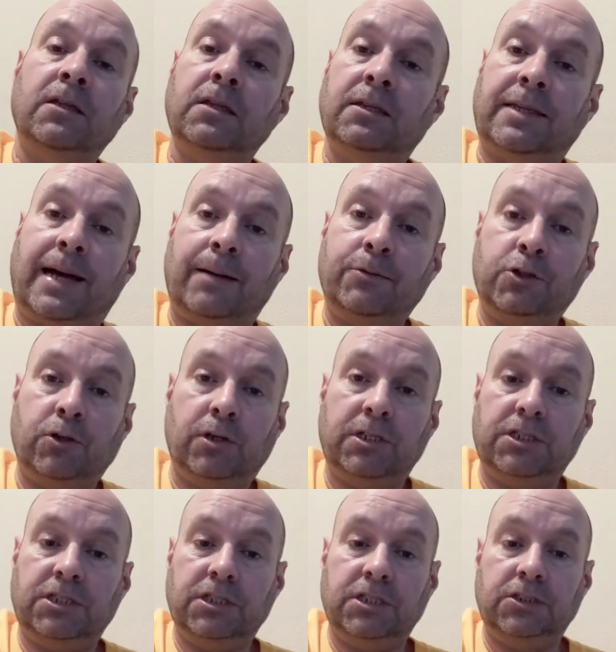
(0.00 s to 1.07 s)
The top
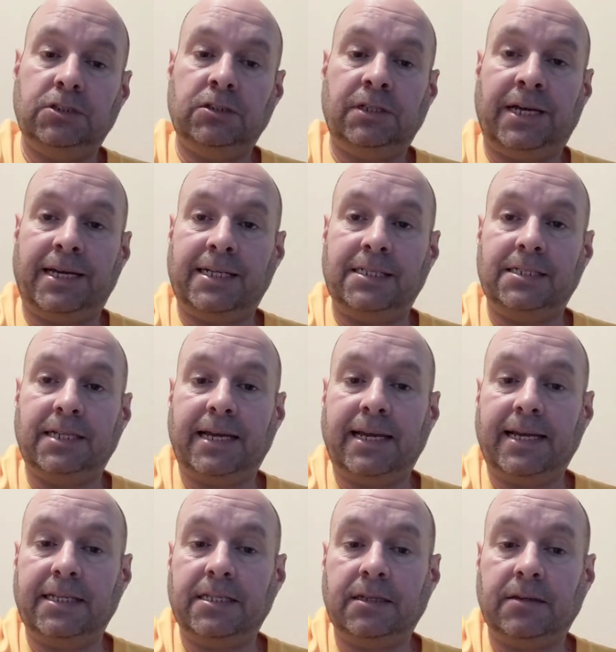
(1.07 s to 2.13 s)
choice is the United
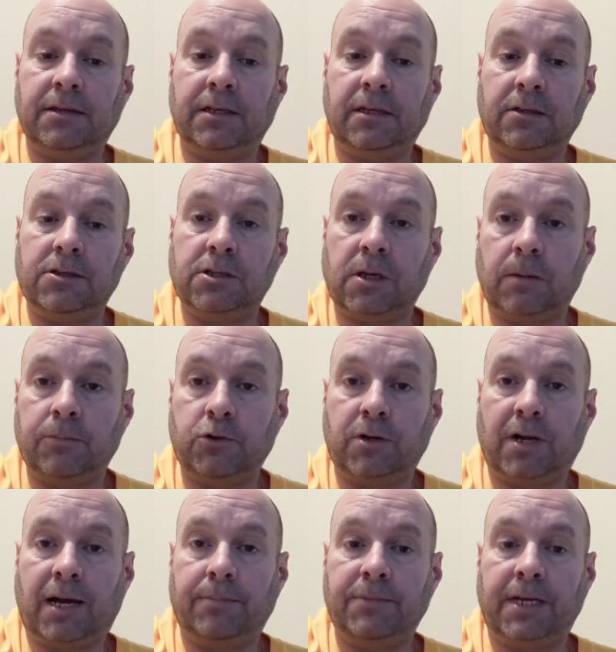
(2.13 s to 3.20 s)
States, and then the sub
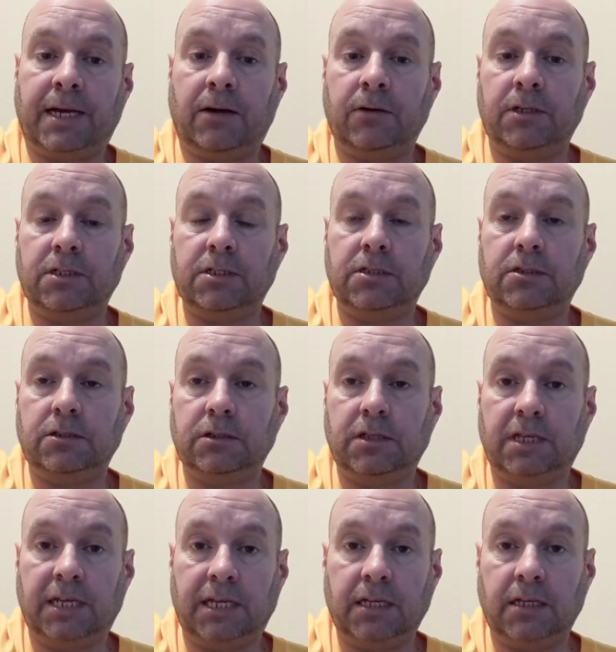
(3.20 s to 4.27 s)
drop down is
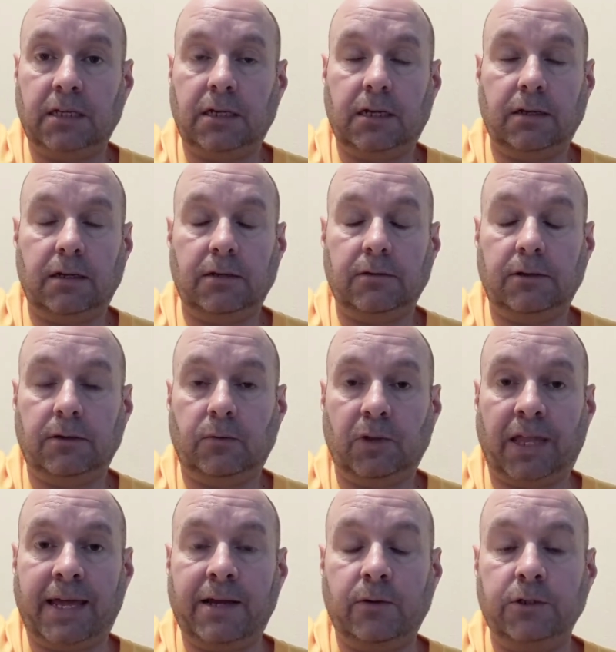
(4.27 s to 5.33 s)
the
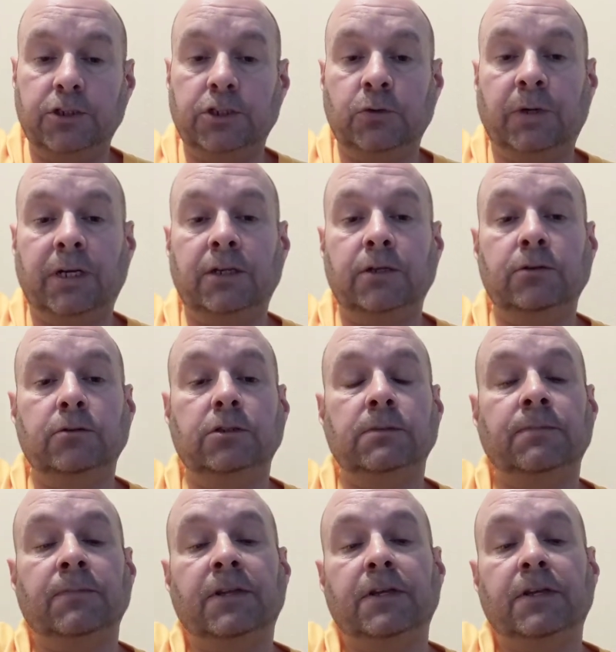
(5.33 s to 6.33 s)
language you want to use.